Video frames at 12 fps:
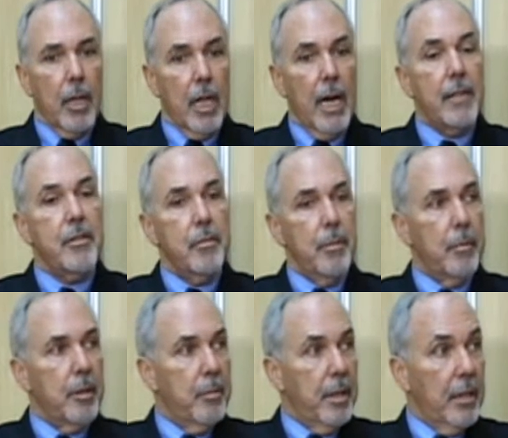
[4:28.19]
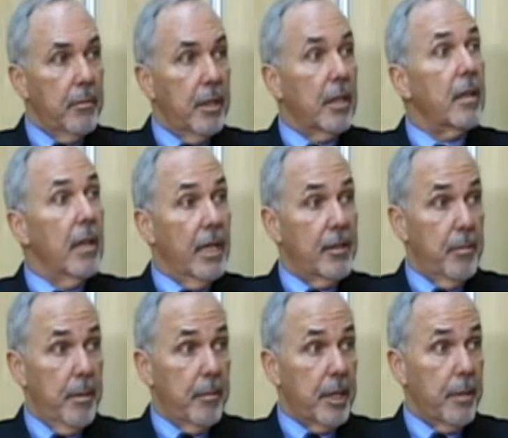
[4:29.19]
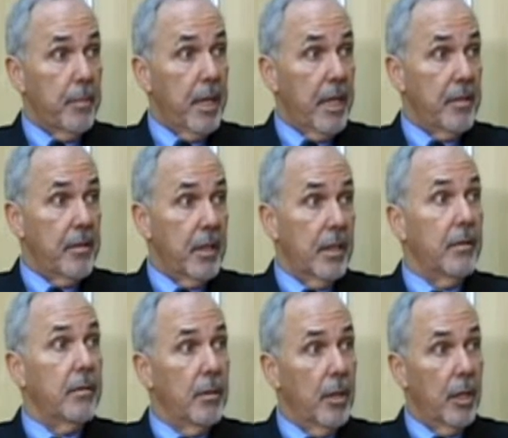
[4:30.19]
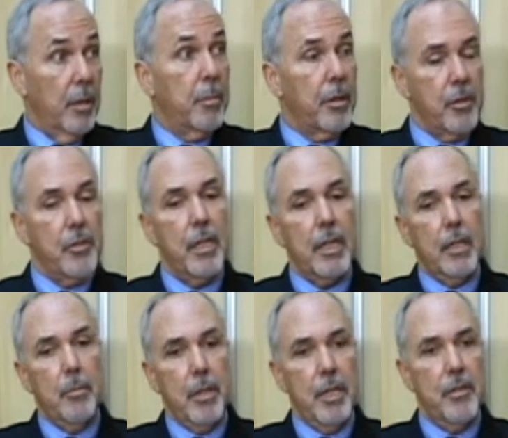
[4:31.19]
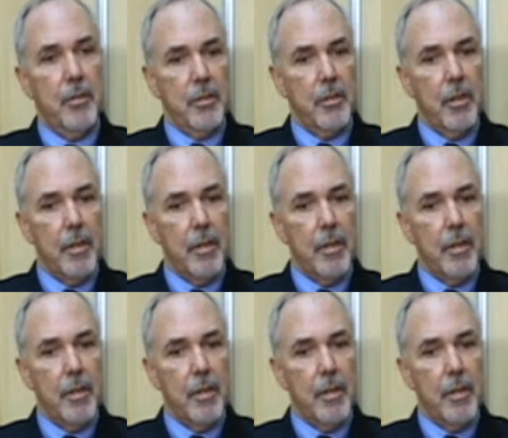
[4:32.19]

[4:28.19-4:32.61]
lots of memory bandwidth, lots of memory capacity on a per socket basis.